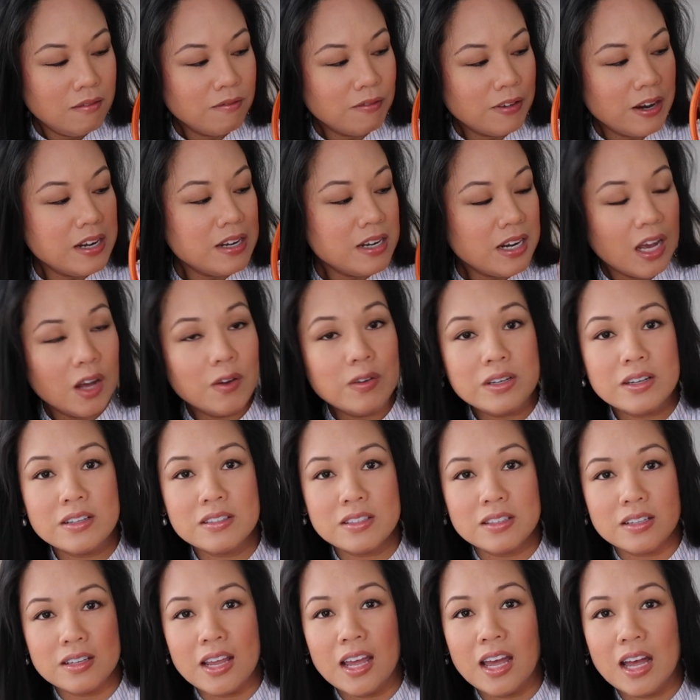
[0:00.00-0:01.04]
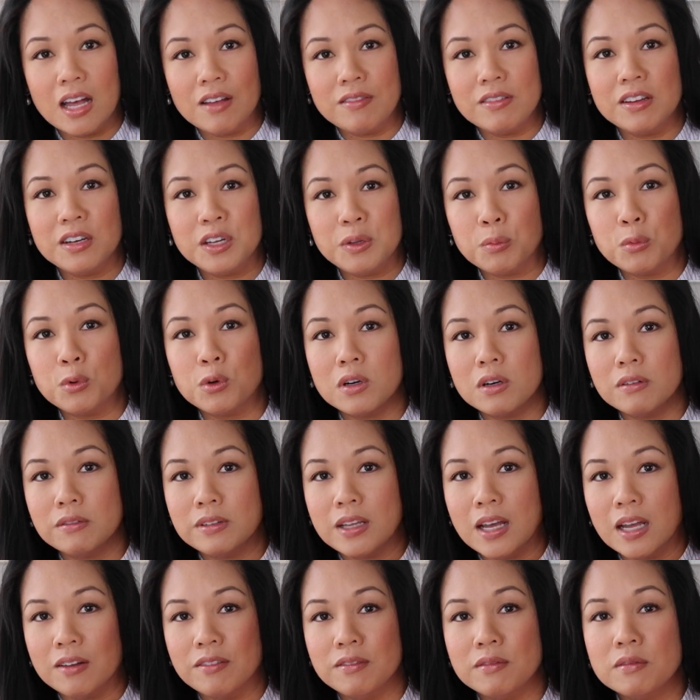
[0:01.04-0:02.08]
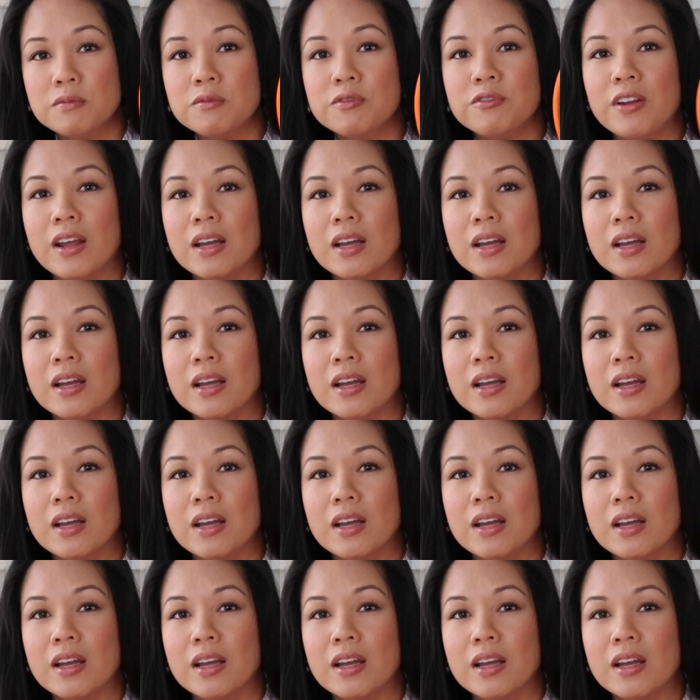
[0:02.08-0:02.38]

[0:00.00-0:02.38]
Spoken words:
right now it doesn't have any more of that